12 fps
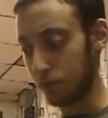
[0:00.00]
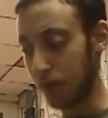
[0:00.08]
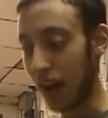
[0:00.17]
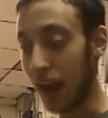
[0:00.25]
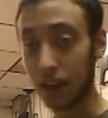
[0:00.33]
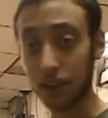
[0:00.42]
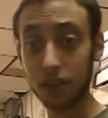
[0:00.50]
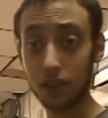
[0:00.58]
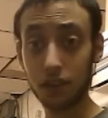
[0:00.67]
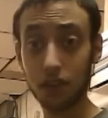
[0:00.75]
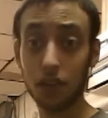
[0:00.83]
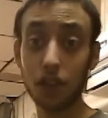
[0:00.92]
backed
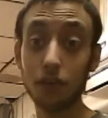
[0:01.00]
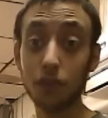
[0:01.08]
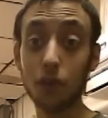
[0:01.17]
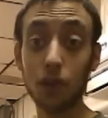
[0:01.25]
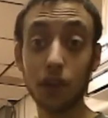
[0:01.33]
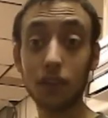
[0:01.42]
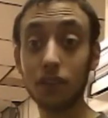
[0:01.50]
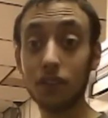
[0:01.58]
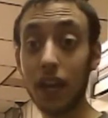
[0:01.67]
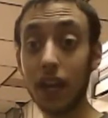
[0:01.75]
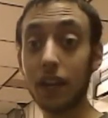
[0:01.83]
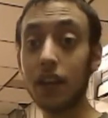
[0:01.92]
to the full
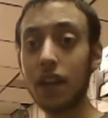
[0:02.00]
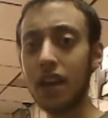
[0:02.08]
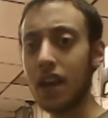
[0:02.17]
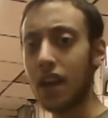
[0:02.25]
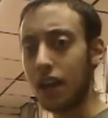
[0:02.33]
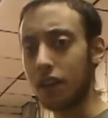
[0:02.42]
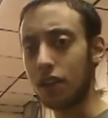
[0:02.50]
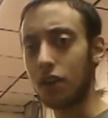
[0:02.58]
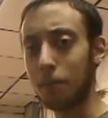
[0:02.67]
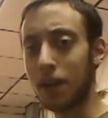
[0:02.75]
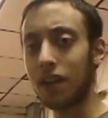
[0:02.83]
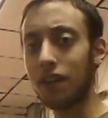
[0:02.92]
extent. And there
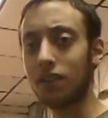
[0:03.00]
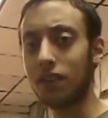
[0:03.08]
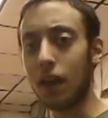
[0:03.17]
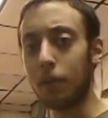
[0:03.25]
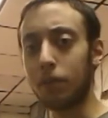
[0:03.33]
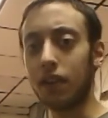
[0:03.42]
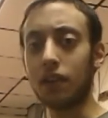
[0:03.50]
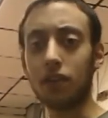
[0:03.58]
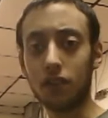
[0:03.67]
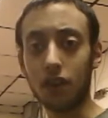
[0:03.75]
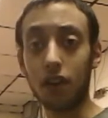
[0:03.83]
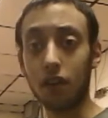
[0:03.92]
are many
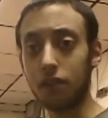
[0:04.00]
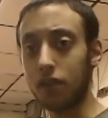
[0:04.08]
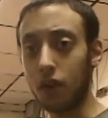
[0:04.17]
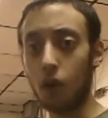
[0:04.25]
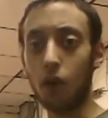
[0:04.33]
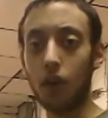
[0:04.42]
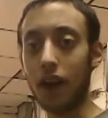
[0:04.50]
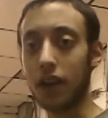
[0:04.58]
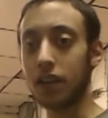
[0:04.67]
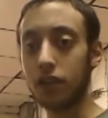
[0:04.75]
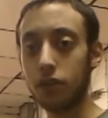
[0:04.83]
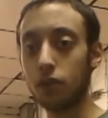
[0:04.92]
skeptics of the whole
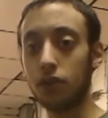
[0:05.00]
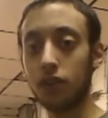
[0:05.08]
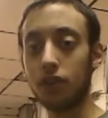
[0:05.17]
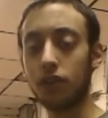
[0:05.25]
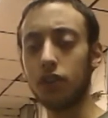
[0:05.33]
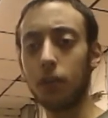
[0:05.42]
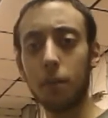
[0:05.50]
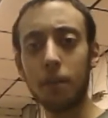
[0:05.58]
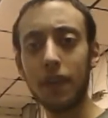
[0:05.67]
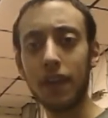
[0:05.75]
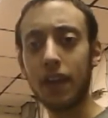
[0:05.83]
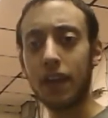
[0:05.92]
IQ system.
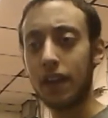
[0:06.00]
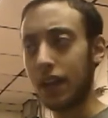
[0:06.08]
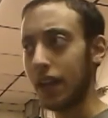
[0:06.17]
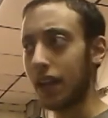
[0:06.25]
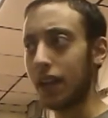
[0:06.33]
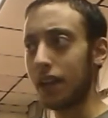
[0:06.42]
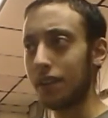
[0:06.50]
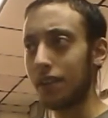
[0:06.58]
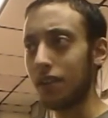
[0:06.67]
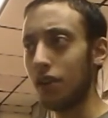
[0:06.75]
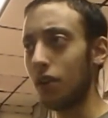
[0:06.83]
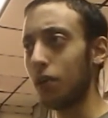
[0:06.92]

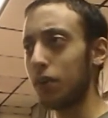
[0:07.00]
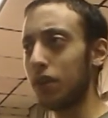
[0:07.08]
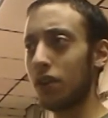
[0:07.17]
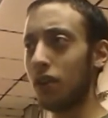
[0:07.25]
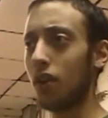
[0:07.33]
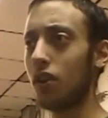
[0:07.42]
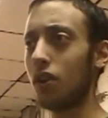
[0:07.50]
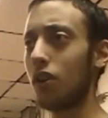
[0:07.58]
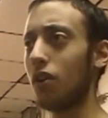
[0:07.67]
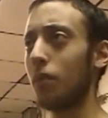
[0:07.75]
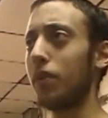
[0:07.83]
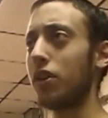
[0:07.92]
And, you know, there
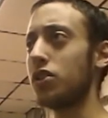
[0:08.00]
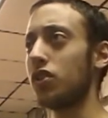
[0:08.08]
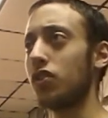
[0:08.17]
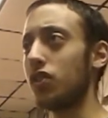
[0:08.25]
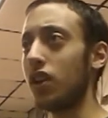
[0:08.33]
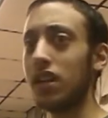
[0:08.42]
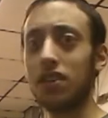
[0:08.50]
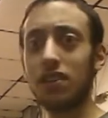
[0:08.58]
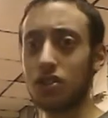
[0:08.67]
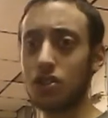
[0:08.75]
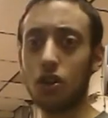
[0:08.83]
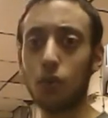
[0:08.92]
are a bunch of studies
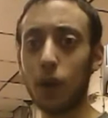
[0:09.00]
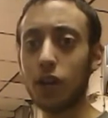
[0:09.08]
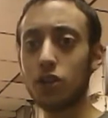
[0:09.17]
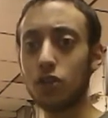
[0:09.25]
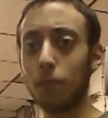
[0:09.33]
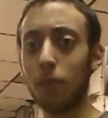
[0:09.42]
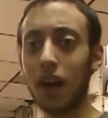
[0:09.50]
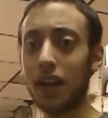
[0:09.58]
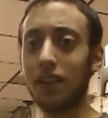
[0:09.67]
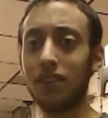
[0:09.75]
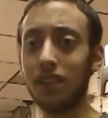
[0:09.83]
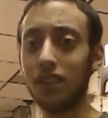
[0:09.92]
that show racial
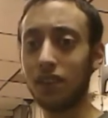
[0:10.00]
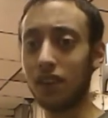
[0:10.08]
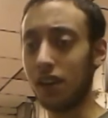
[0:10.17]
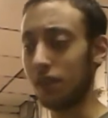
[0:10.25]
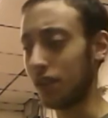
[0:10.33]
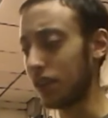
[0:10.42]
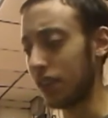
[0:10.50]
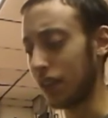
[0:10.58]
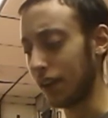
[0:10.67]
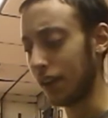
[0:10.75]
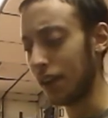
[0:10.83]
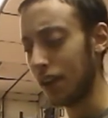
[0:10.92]
biases and
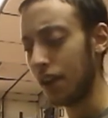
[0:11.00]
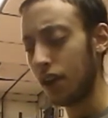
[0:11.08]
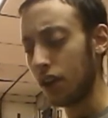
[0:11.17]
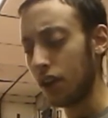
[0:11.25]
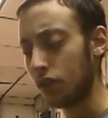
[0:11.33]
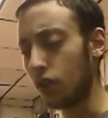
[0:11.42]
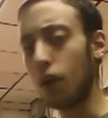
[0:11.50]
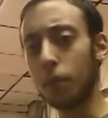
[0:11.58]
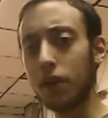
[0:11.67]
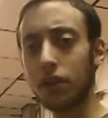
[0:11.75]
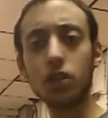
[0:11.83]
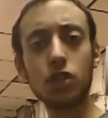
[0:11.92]
everything. So I'm
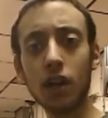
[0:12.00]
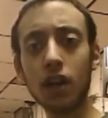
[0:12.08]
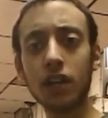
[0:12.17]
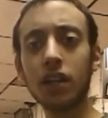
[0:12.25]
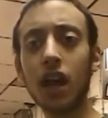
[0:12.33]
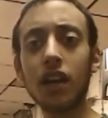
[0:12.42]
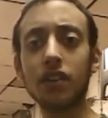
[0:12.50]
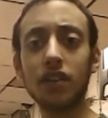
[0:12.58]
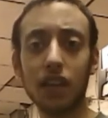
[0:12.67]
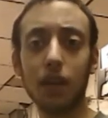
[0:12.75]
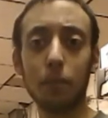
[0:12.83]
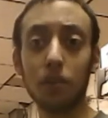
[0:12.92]
really trying not
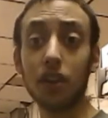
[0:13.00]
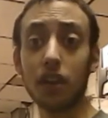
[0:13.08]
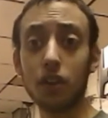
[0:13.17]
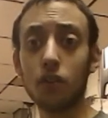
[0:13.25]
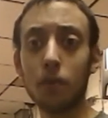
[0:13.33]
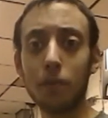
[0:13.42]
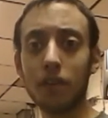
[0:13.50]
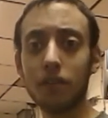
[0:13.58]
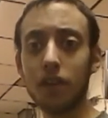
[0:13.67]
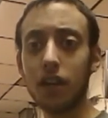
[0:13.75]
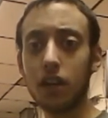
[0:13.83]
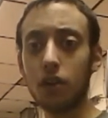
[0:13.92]
to get political in my
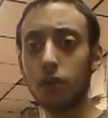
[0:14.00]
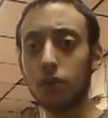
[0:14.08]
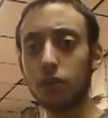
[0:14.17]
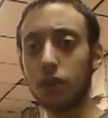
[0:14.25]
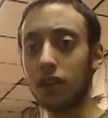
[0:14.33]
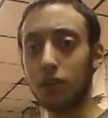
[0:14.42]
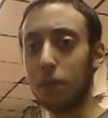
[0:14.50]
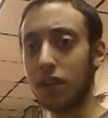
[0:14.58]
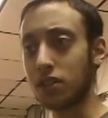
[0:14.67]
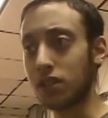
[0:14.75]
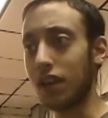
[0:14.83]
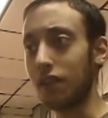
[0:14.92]
videos,
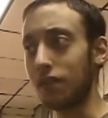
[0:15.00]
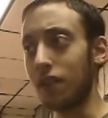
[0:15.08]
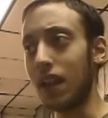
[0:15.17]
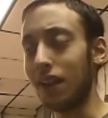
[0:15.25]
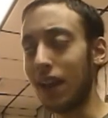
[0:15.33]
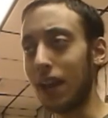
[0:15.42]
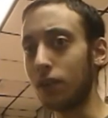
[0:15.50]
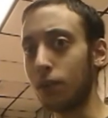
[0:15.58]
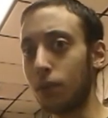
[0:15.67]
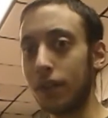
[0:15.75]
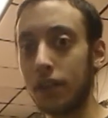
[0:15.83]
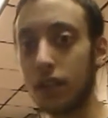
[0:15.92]
especially after that last
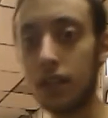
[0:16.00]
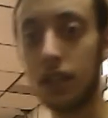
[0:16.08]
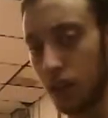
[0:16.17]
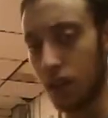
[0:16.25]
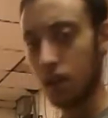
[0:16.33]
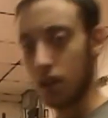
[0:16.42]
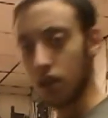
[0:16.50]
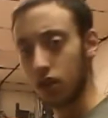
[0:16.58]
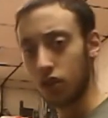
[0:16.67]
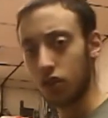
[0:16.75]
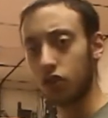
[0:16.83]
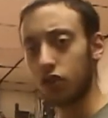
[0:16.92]
one.
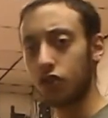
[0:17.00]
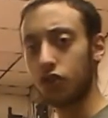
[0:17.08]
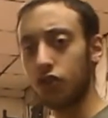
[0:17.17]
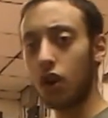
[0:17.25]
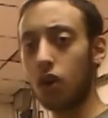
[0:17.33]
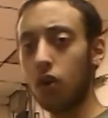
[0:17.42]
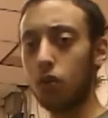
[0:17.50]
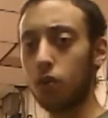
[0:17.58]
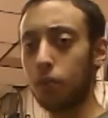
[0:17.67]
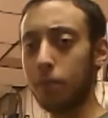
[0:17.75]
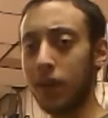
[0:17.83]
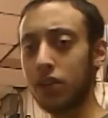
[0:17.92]

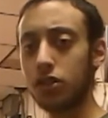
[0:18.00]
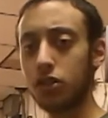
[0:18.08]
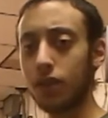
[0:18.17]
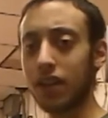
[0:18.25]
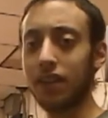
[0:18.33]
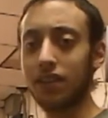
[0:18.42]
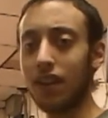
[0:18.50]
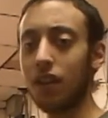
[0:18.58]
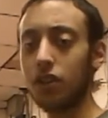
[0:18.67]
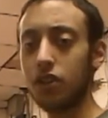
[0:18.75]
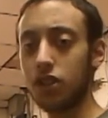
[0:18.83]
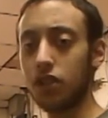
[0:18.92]
So measuring
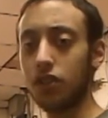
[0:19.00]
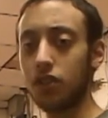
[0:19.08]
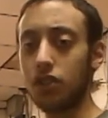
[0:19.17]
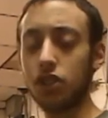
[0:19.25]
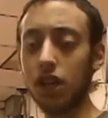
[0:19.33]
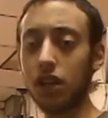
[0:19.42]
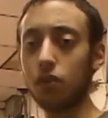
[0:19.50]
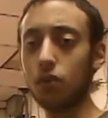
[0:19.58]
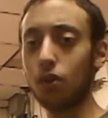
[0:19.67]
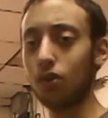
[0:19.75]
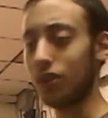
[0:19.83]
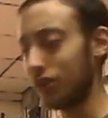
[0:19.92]
intelligence in
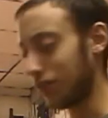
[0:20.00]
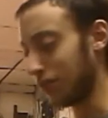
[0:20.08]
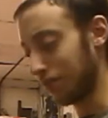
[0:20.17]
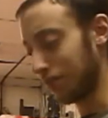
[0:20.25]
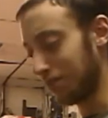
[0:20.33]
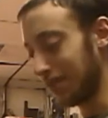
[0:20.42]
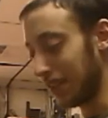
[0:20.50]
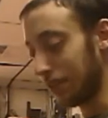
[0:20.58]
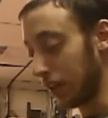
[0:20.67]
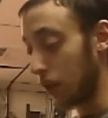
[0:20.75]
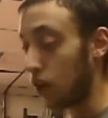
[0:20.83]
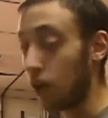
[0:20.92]
general is
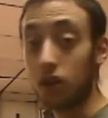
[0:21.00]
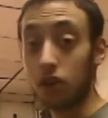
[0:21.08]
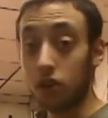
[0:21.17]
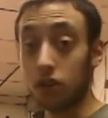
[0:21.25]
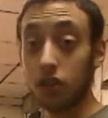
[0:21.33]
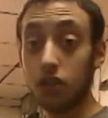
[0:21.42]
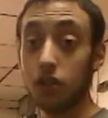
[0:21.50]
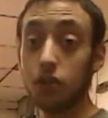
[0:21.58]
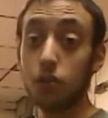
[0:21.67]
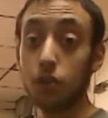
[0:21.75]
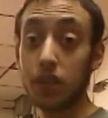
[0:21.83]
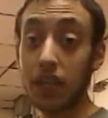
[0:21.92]
even harder to
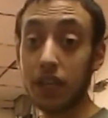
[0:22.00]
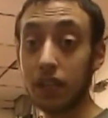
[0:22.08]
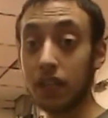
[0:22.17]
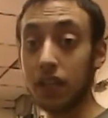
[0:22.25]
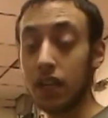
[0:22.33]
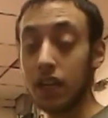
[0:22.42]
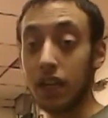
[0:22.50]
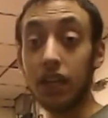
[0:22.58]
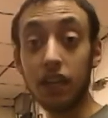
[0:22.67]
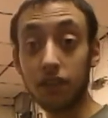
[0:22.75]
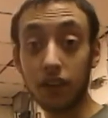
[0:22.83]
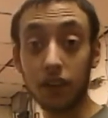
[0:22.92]
do than
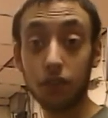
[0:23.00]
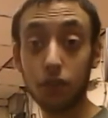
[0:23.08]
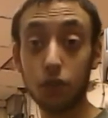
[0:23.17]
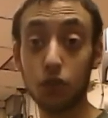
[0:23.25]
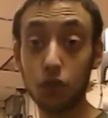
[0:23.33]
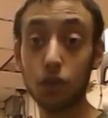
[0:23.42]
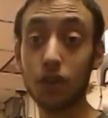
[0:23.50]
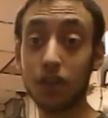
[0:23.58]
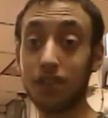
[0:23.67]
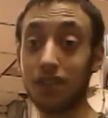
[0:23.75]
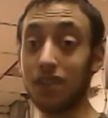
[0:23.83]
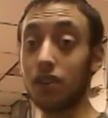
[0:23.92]
even if you do
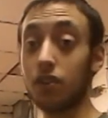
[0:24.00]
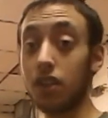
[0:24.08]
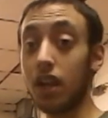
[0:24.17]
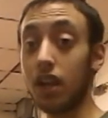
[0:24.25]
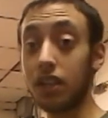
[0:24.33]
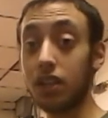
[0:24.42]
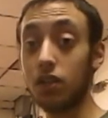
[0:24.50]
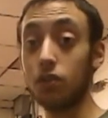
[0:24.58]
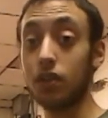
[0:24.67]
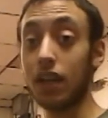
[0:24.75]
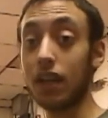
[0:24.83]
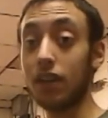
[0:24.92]
consider the IQ
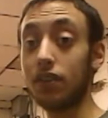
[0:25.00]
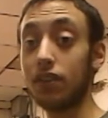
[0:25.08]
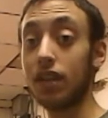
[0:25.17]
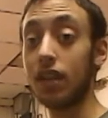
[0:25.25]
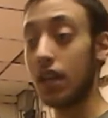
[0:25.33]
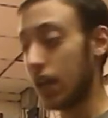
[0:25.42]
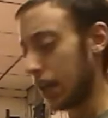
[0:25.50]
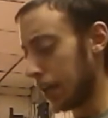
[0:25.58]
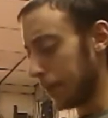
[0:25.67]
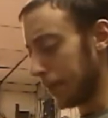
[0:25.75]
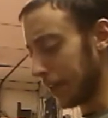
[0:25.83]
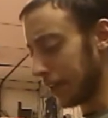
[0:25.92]
test.
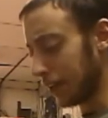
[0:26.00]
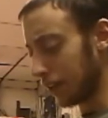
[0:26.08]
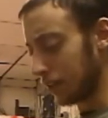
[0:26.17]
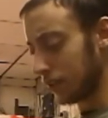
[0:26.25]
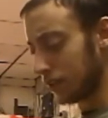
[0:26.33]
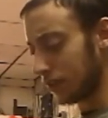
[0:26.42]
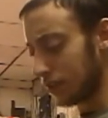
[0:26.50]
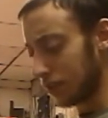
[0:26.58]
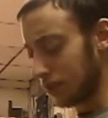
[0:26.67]
Because,